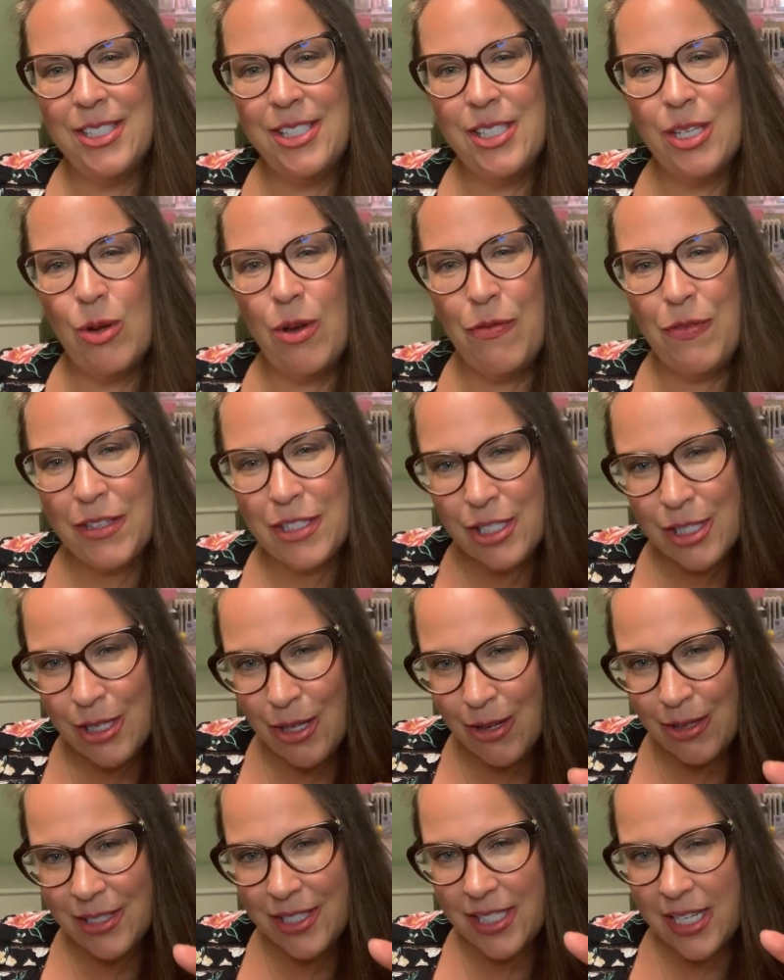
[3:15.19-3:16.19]
So if it
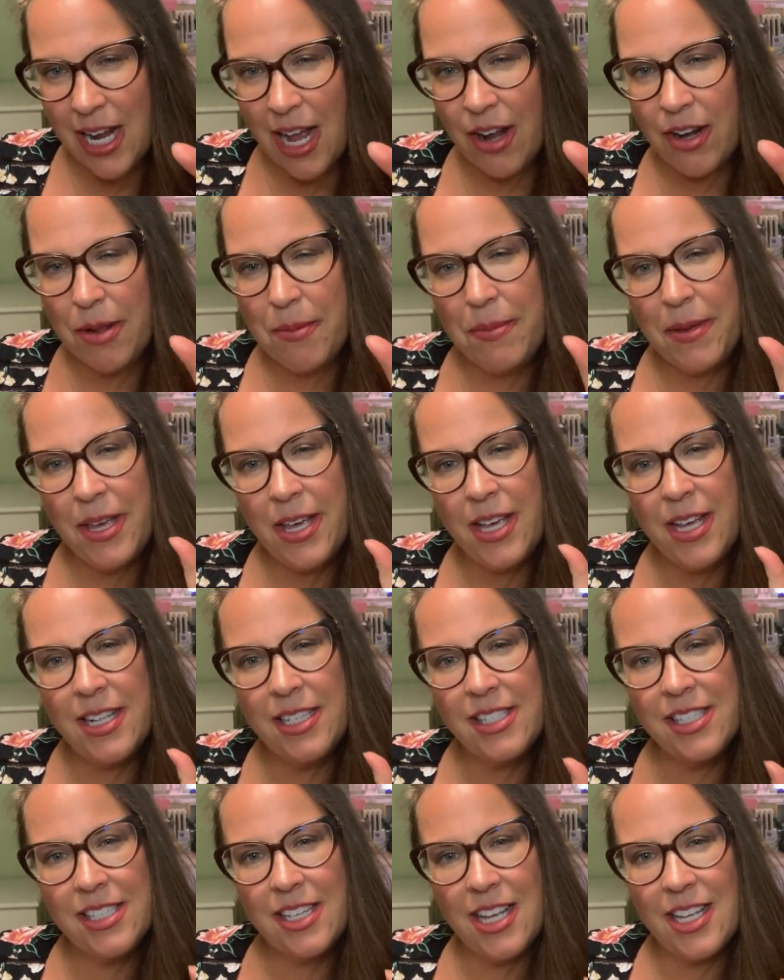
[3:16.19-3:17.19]
slows down a bit,
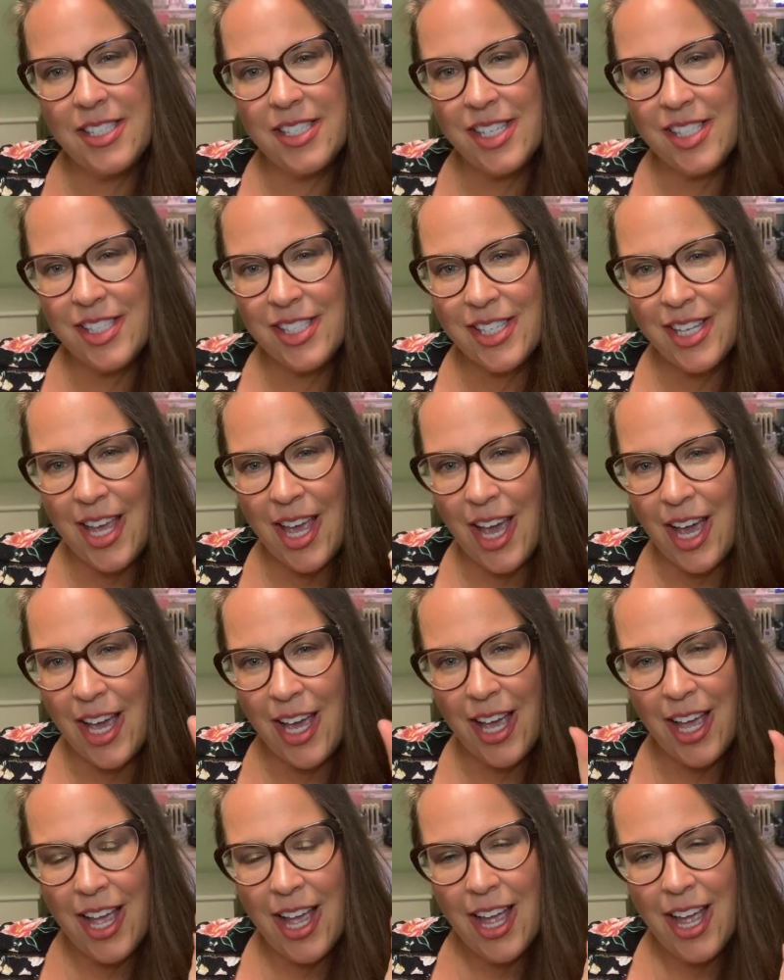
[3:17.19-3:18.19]
it's because it's
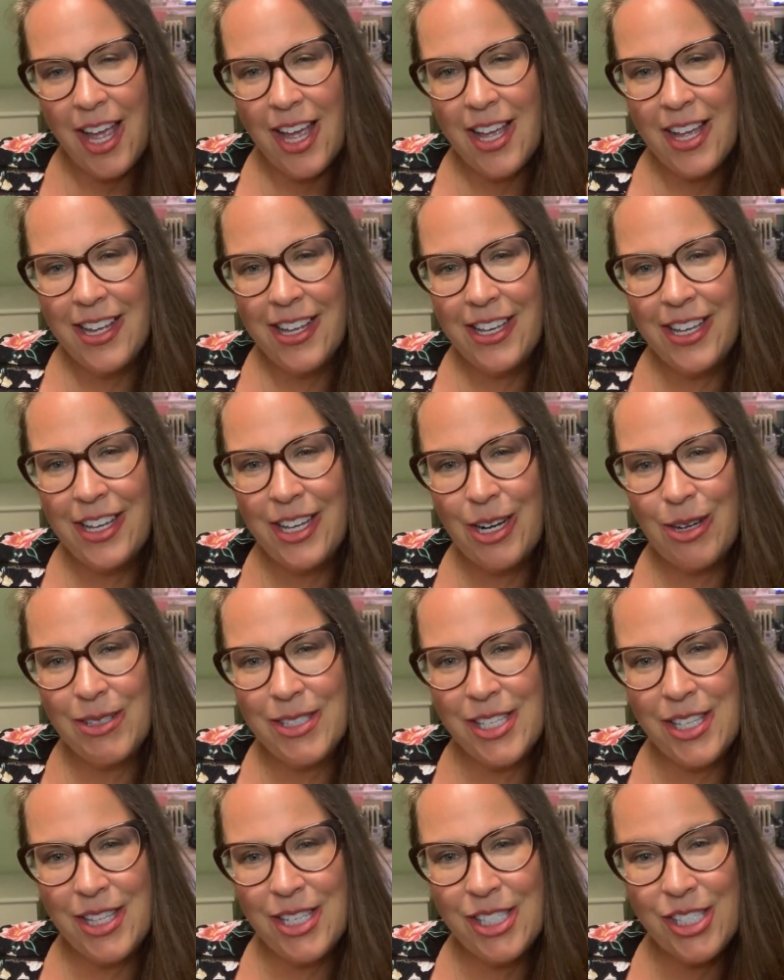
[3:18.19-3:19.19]
like,
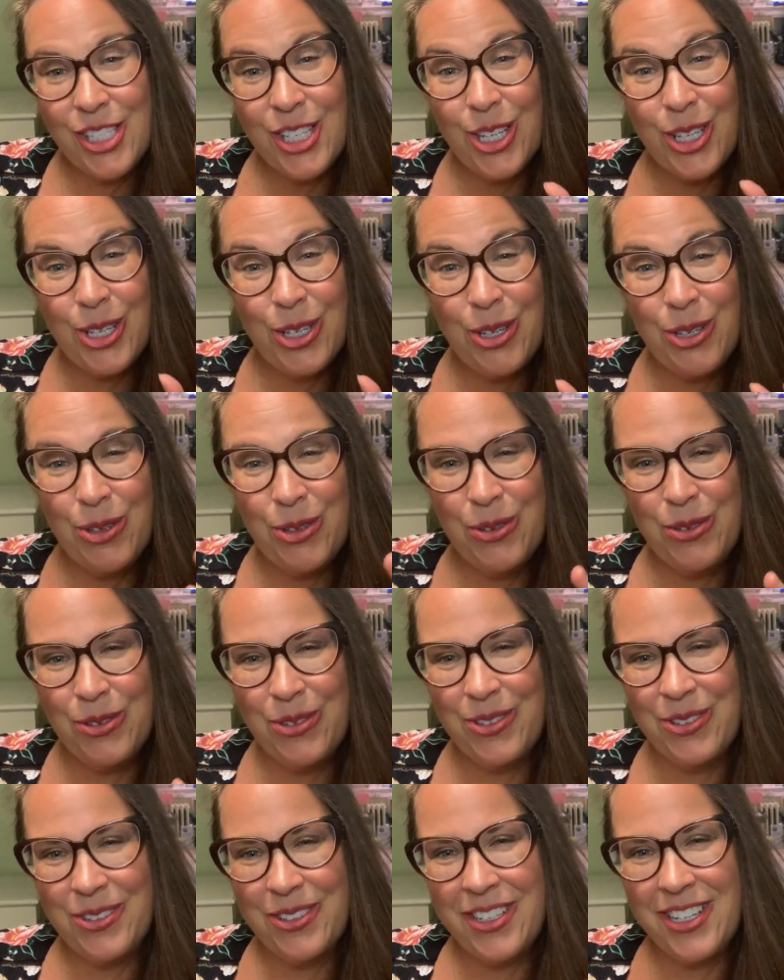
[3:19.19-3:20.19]
it's in this
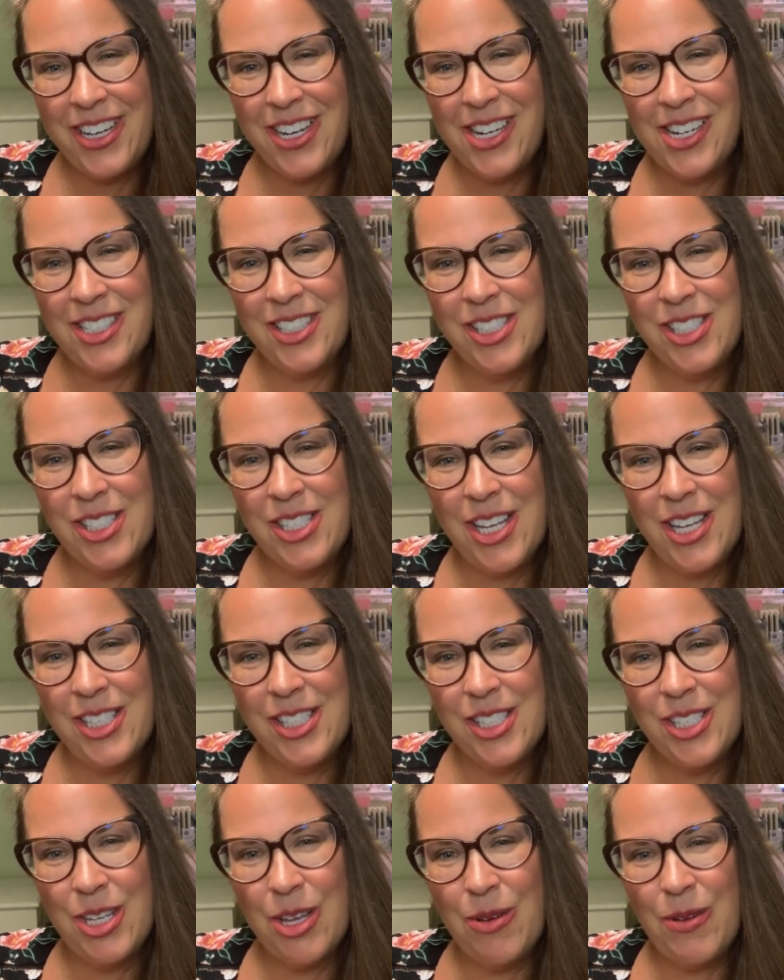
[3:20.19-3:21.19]
cocoon, and
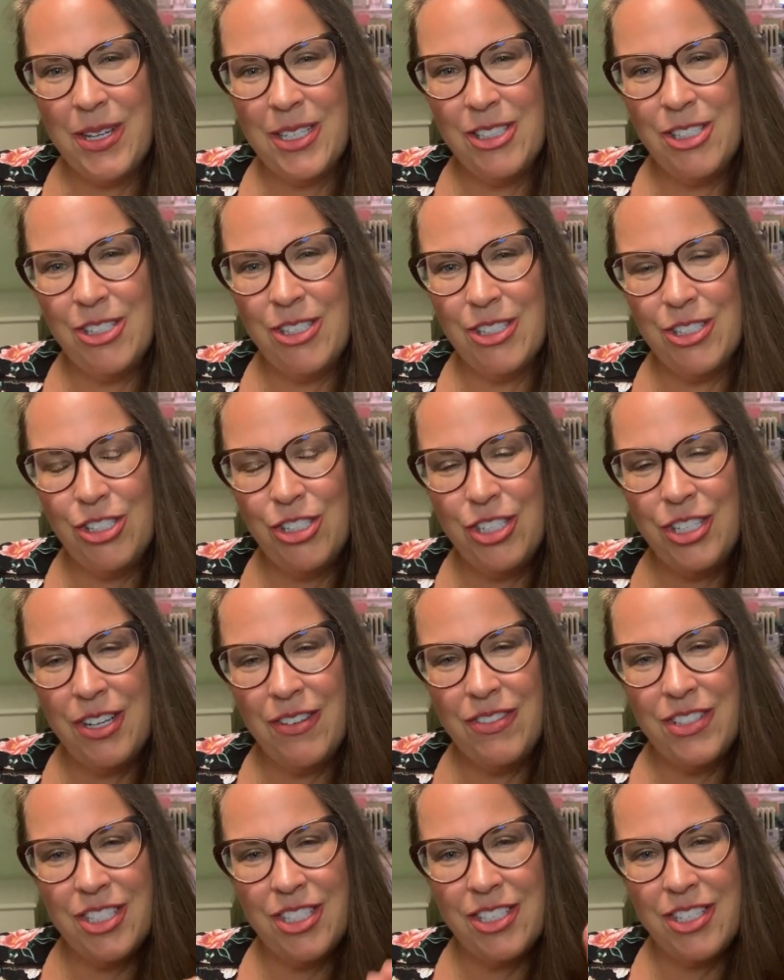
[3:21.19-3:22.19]
it's going to
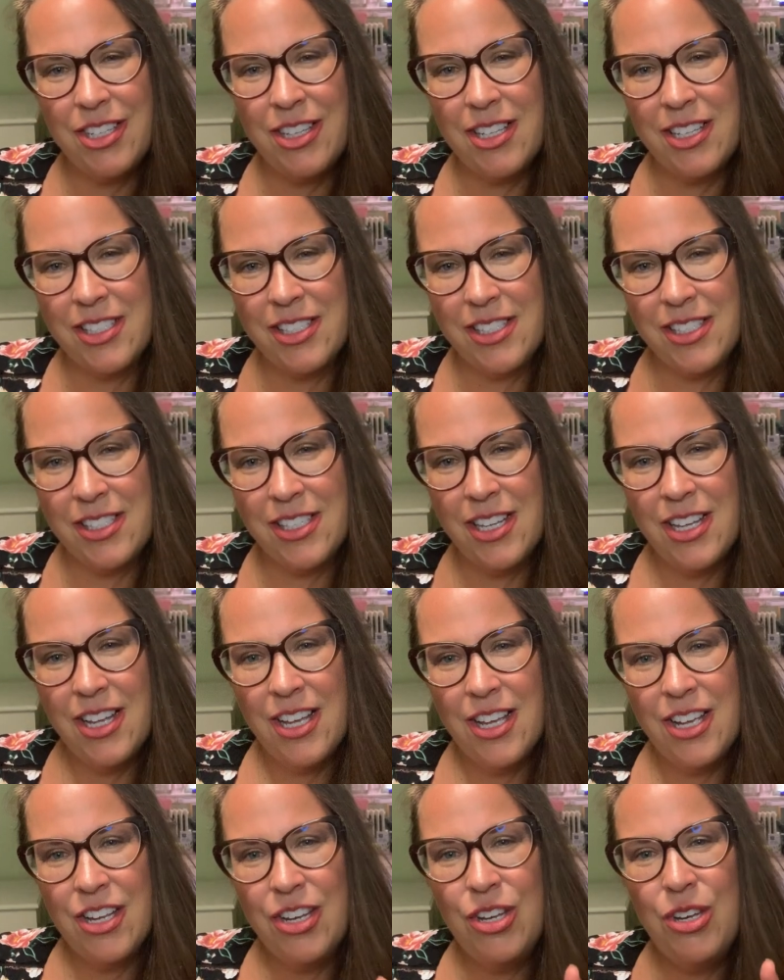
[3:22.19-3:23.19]
shift into this
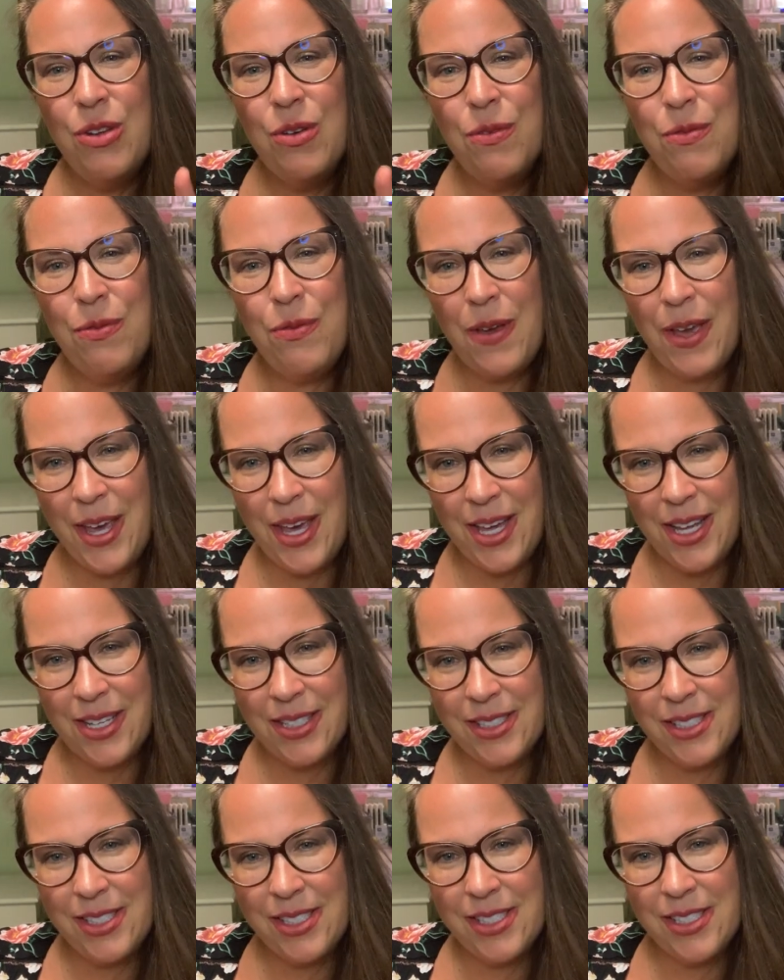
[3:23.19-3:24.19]
new
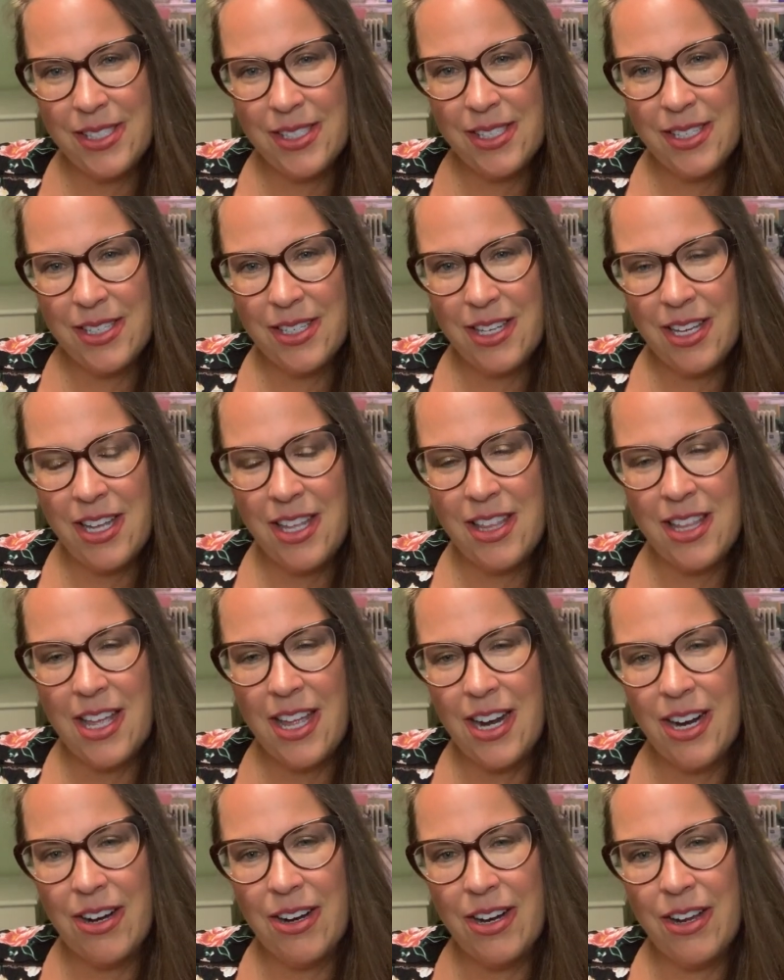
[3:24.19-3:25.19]
phase in
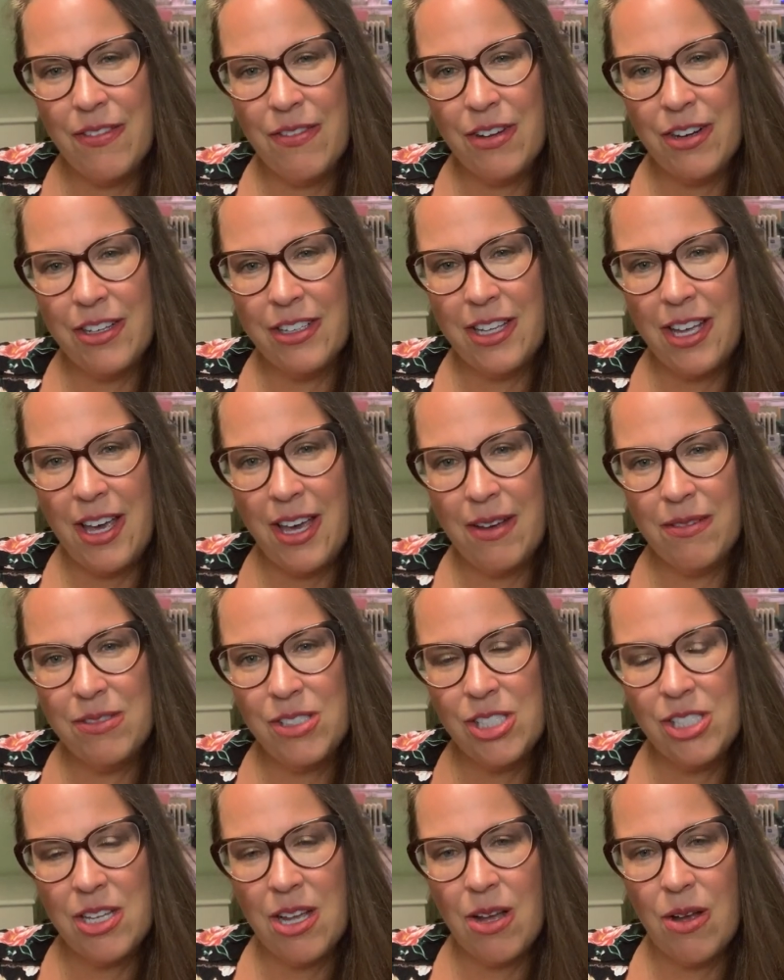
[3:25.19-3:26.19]
that area of your life.
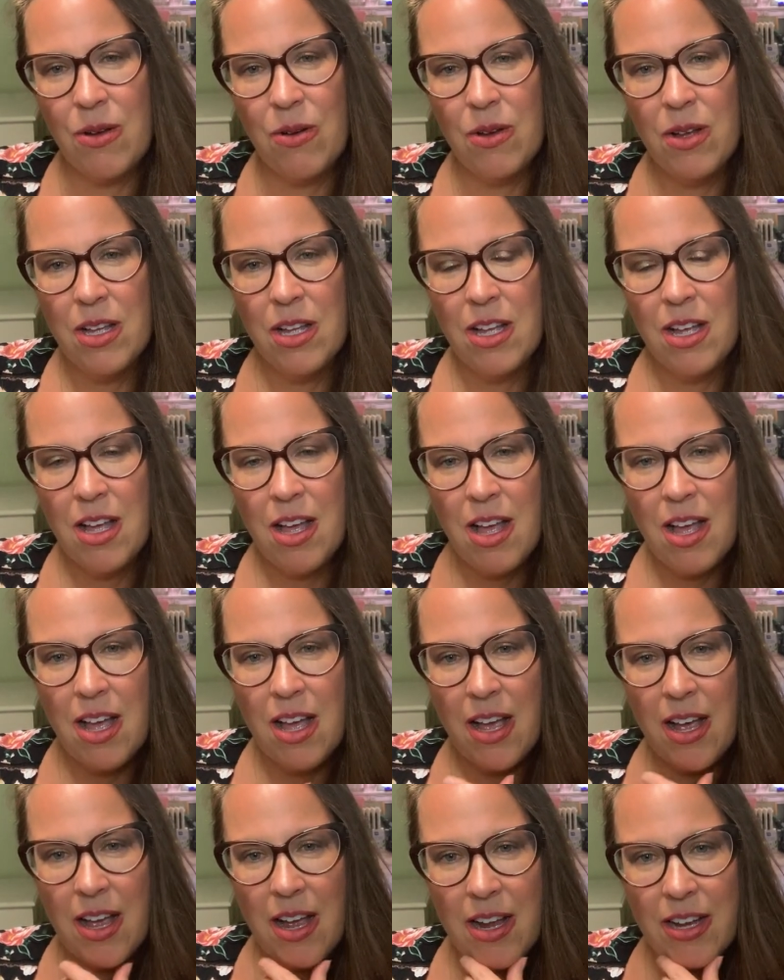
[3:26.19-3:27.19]
So,
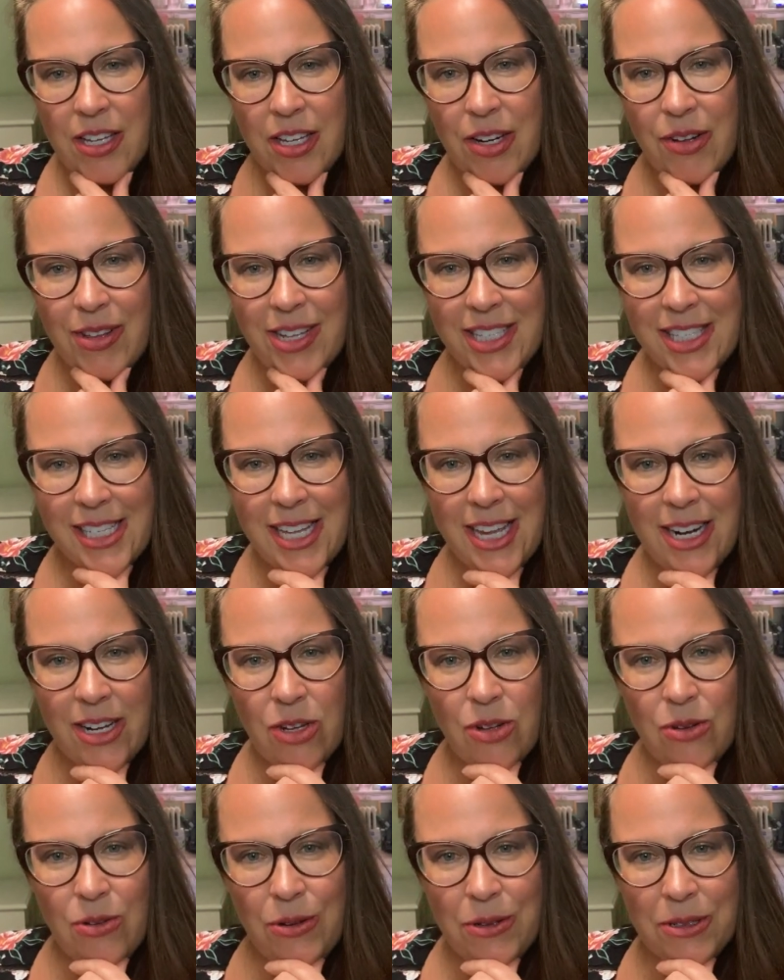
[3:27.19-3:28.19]
that's kind of
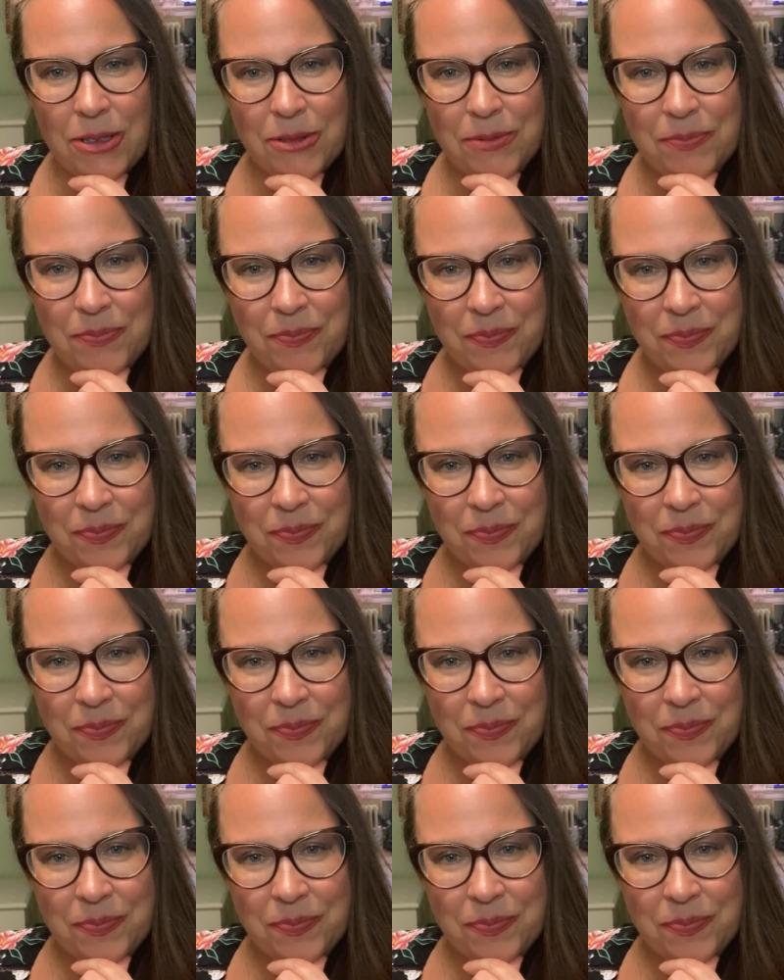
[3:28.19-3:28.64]
cool.